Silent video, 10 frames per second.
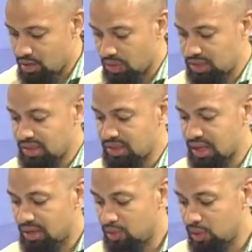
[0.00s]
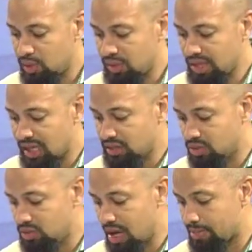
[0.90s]
which is the standard one, which has
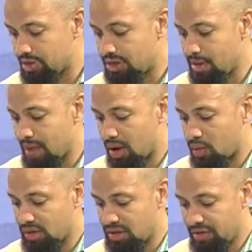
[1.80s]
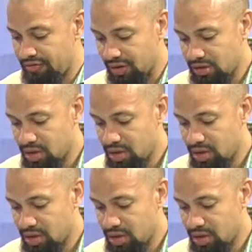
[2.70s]
two cameras to the back, one to the front.